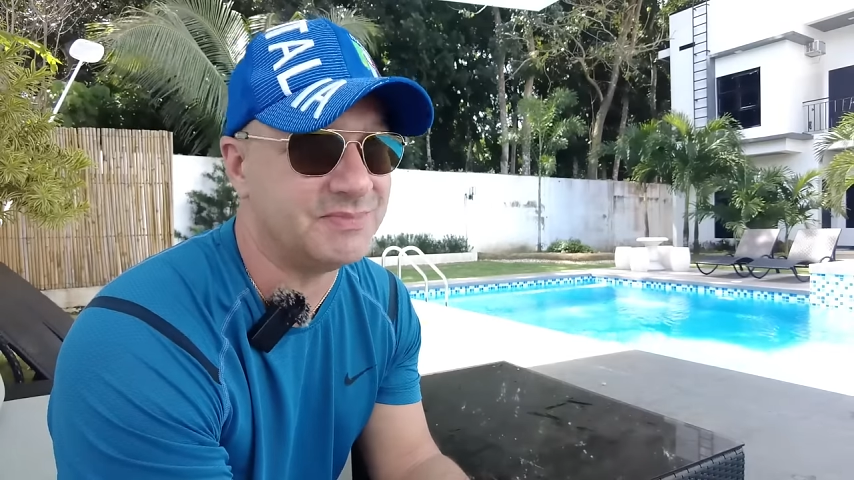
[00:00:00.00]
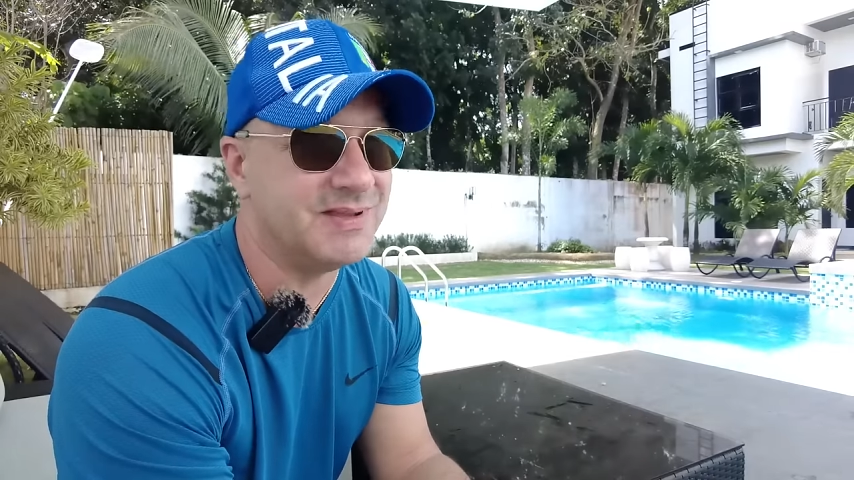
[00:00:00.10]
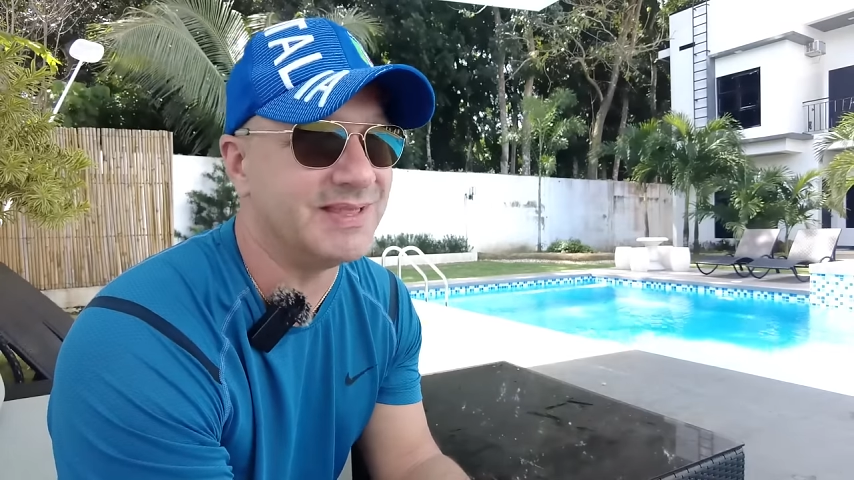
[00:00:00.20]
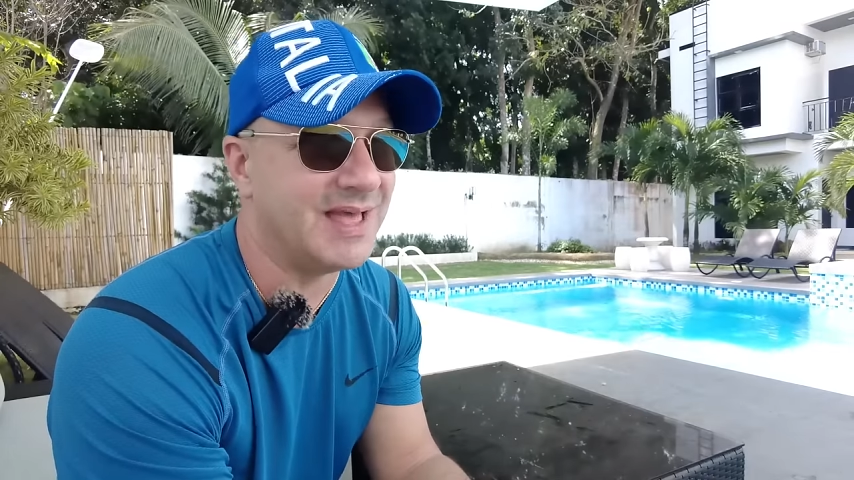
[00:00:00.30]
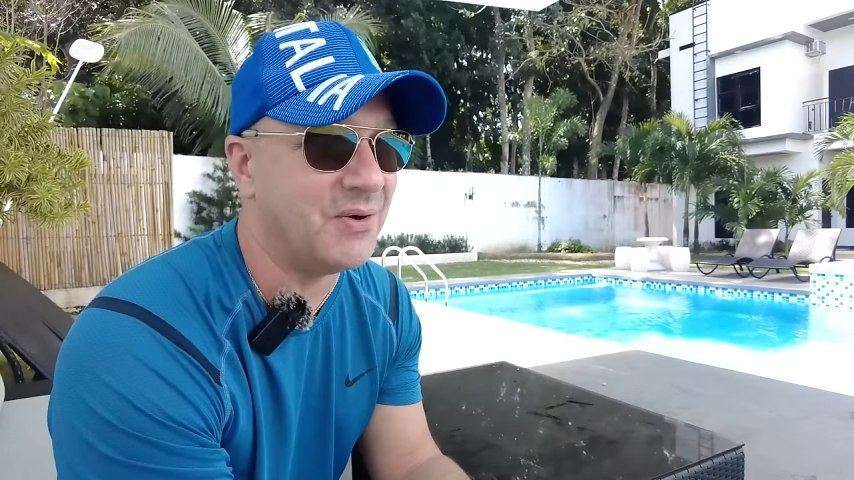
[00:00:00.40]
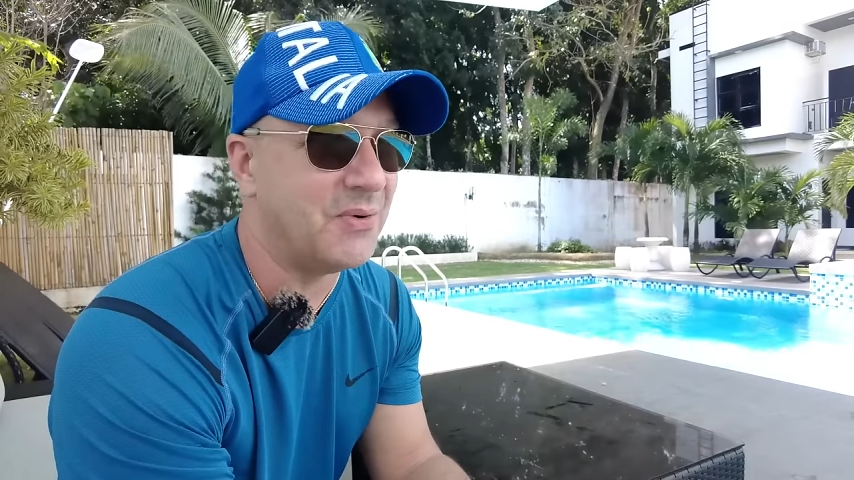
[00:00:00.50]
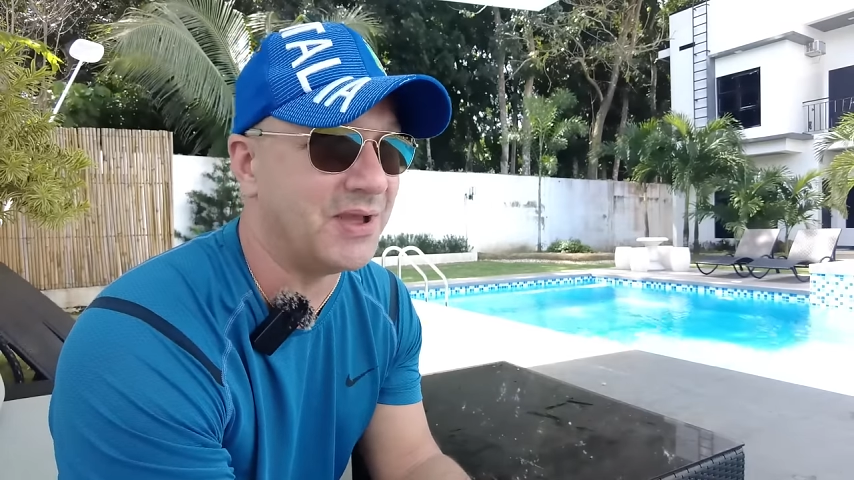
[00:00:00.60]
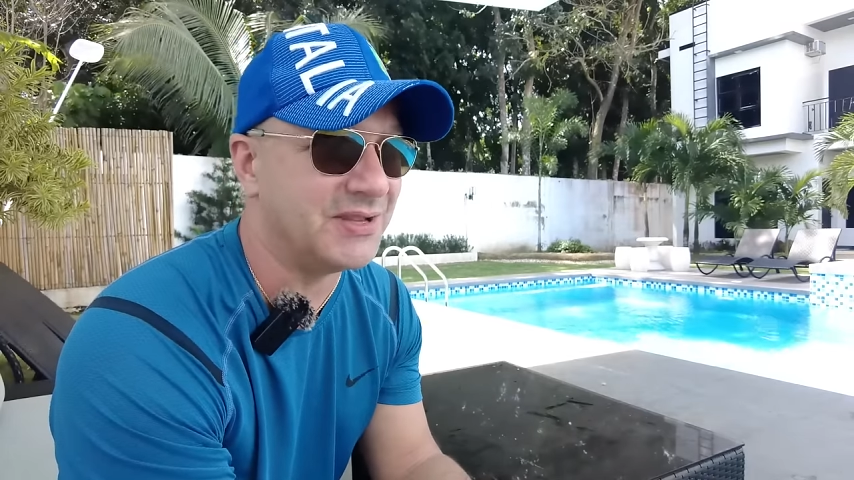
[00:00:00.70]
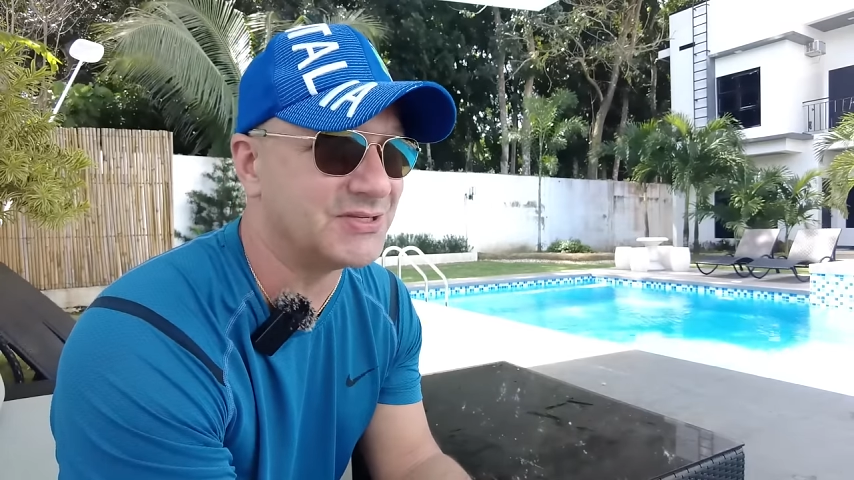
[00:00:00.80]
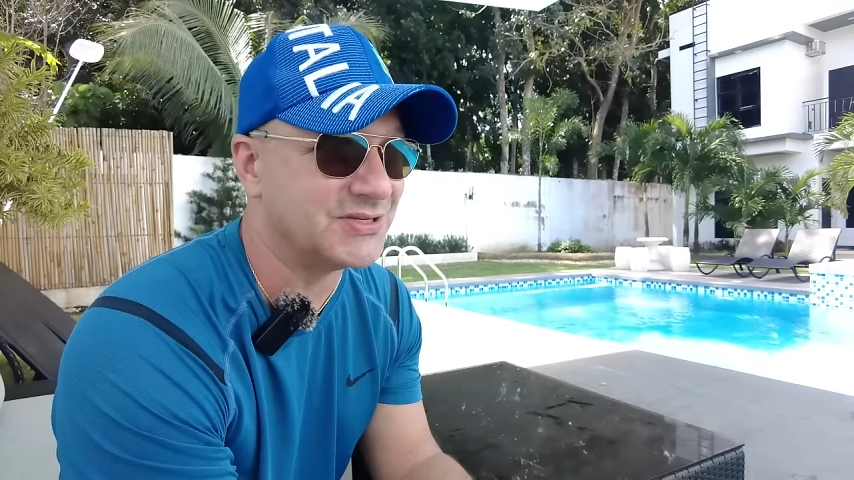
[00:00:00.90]
to be that
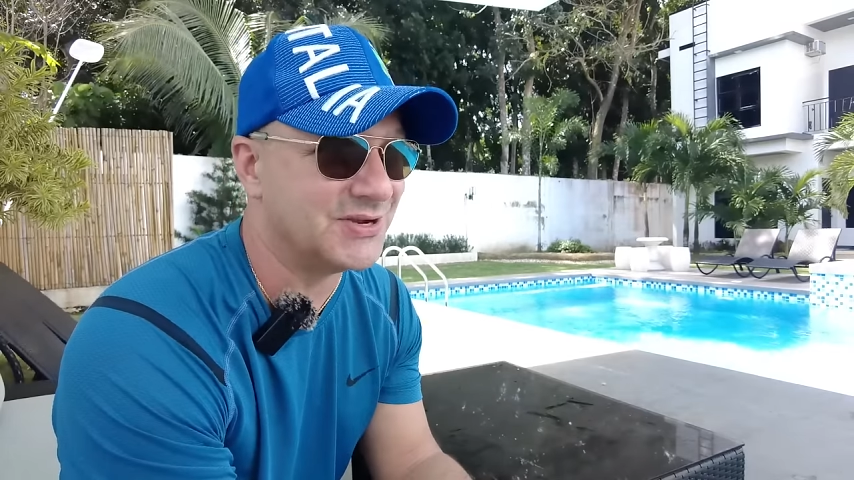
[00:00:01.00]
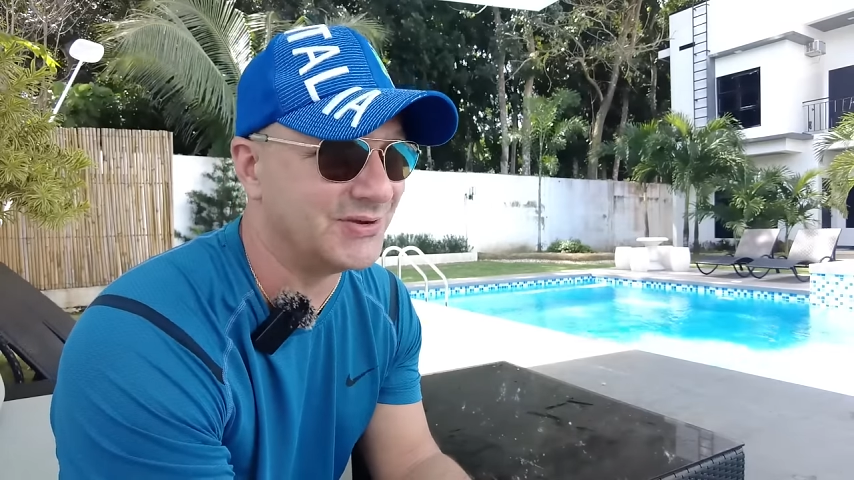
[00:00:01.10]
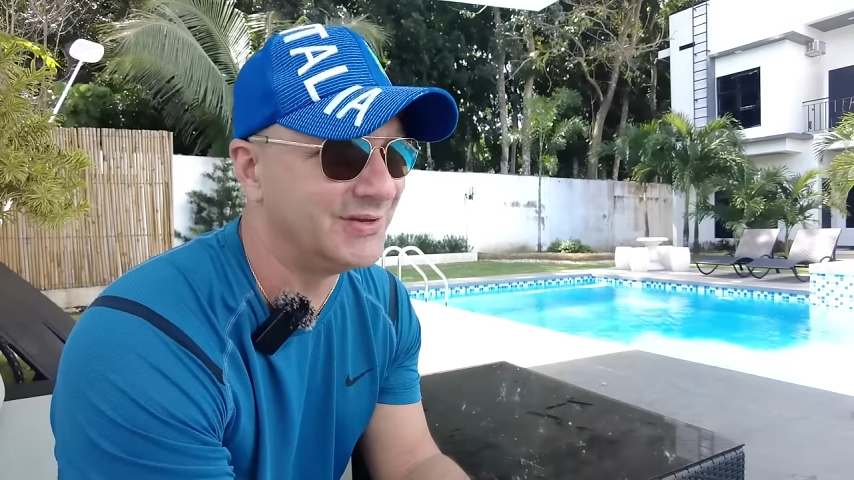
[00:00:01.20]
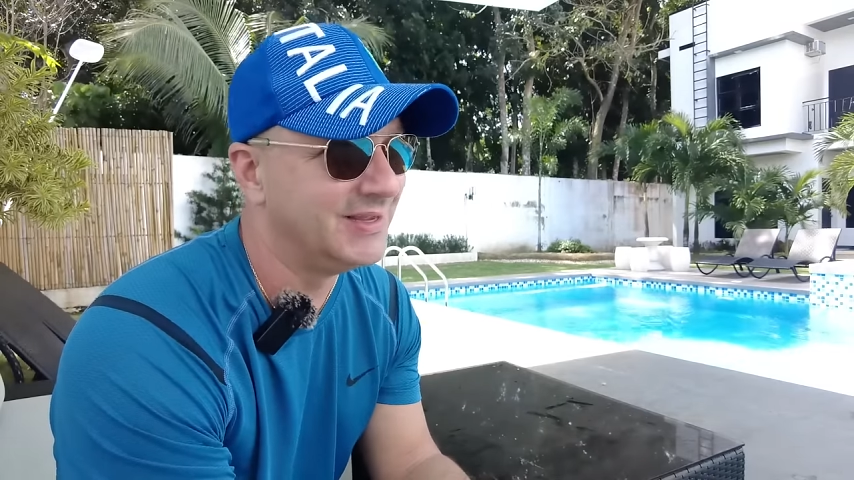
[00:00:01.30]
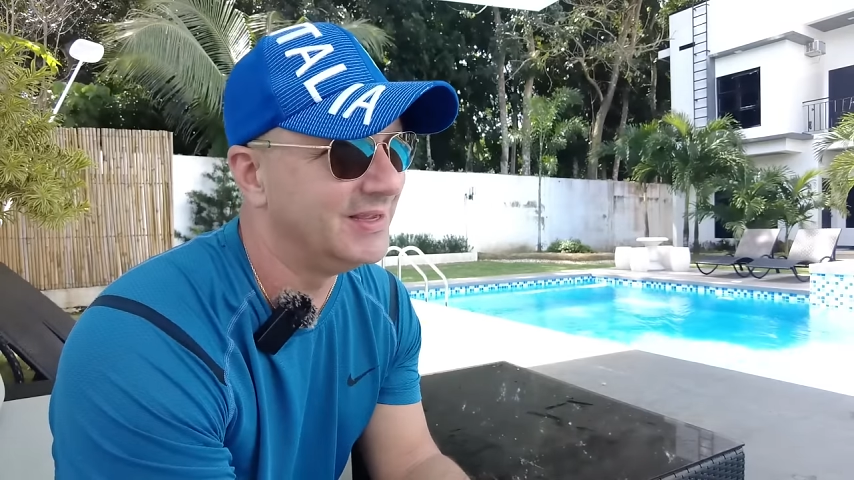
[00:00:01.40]
way. So